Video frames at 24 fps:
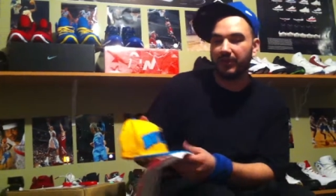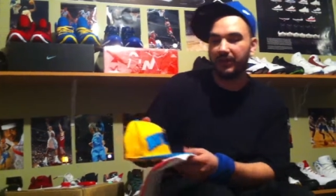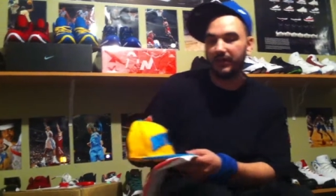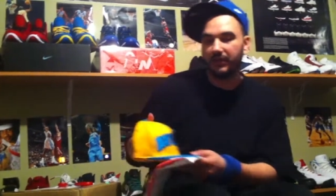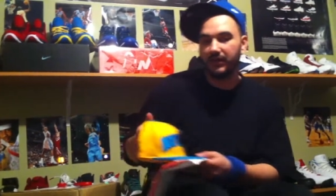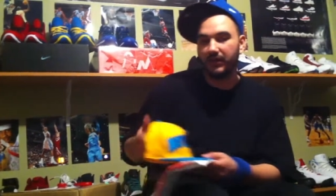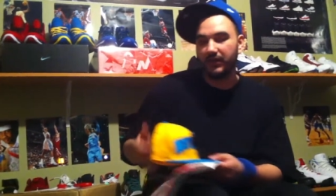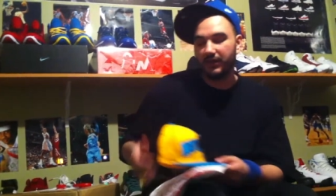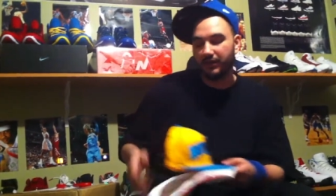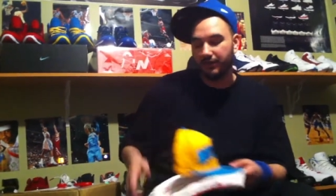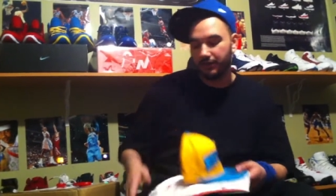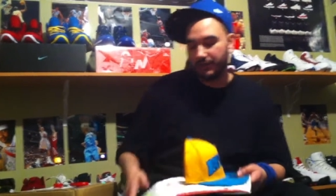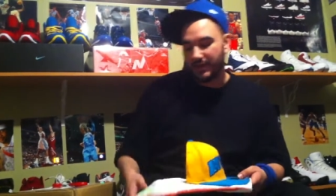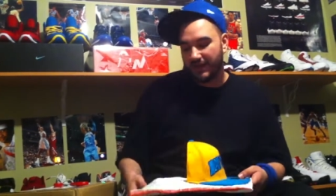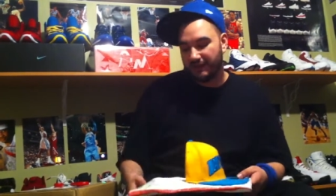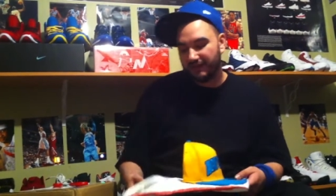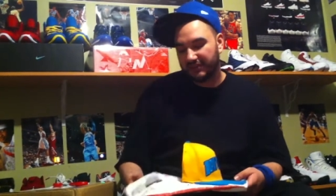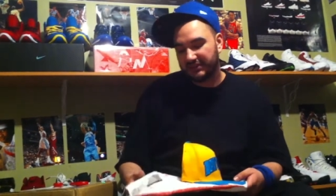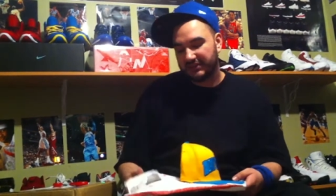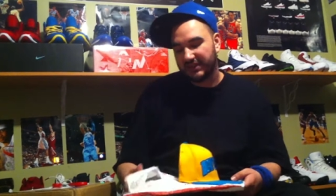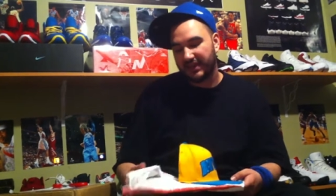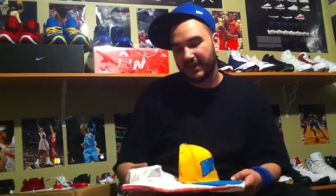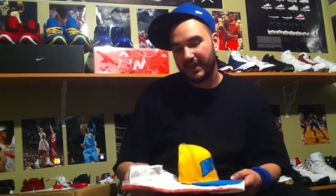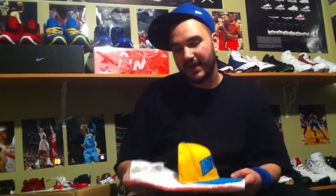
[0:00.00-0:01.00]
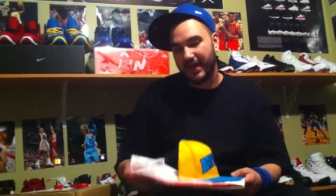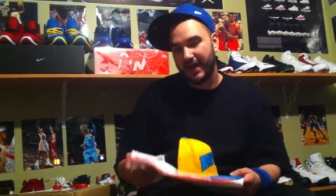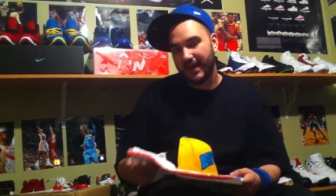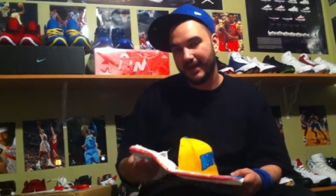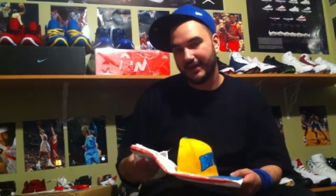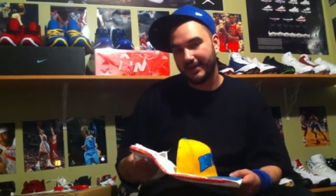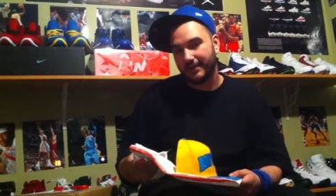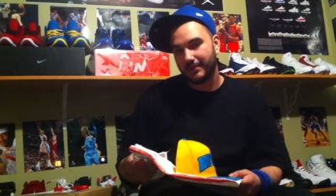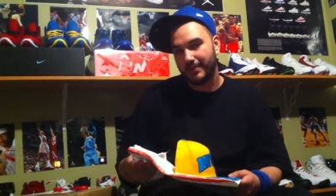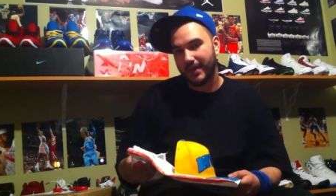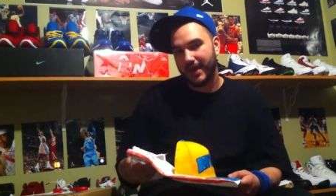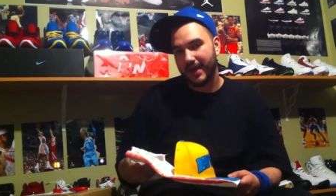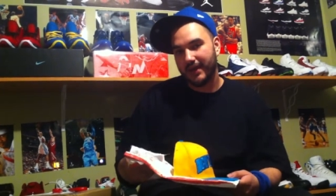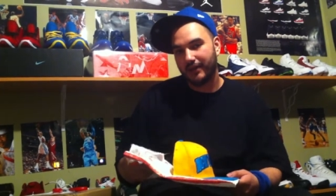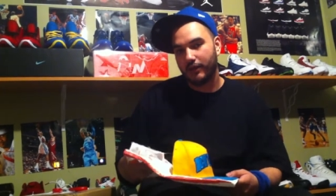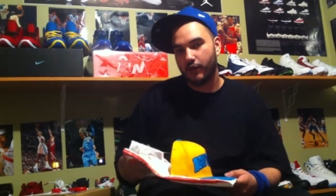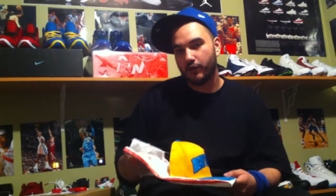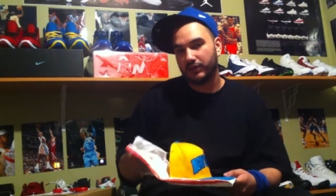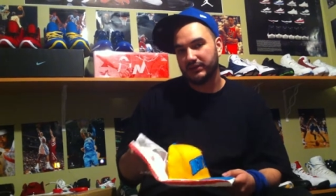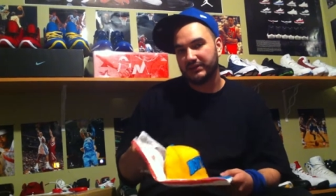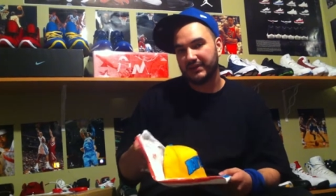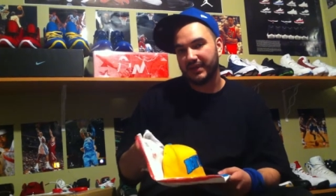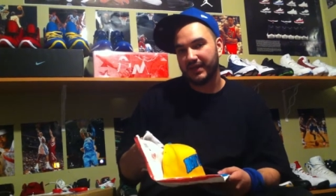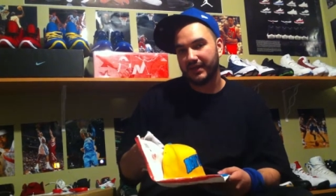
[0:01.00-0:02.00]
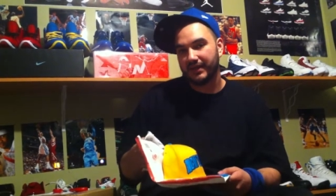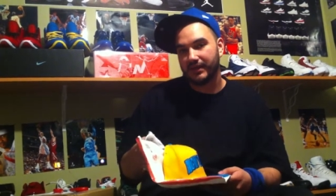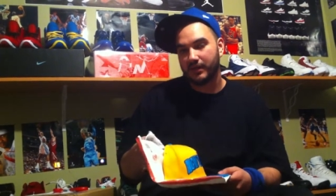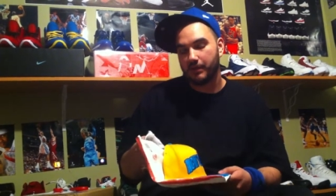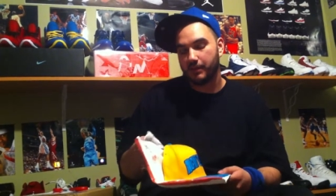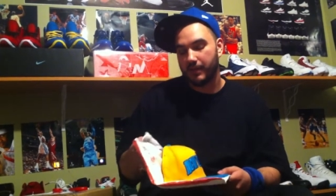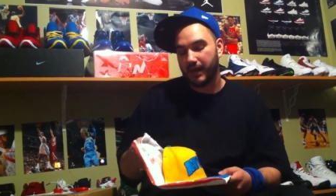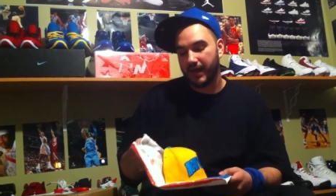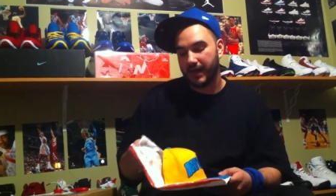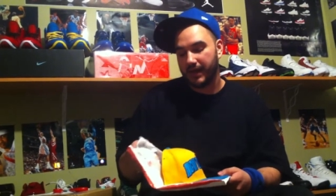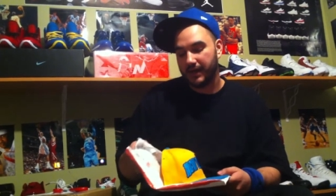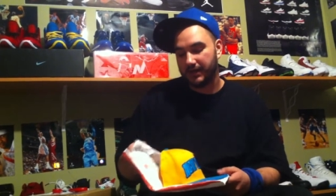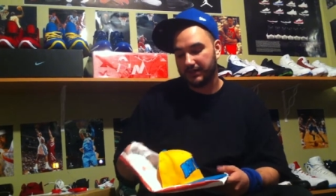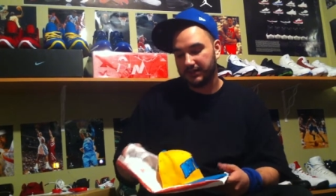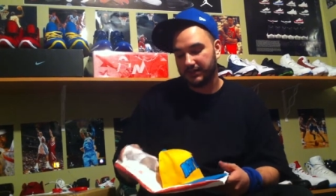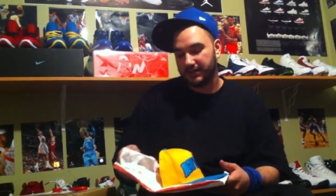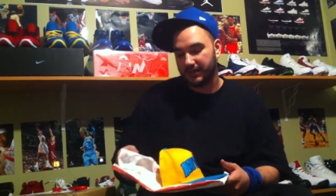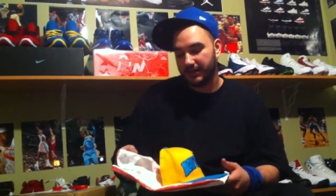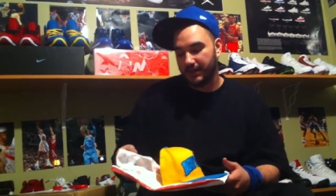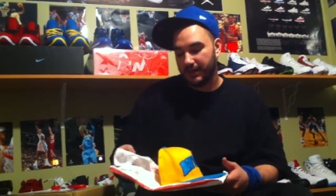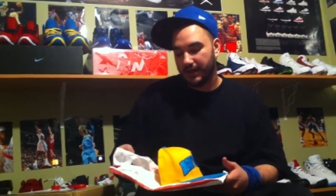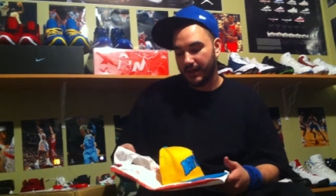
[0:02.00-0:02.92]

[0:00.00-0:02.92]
But never send a hat in a bag. Always send it in a box.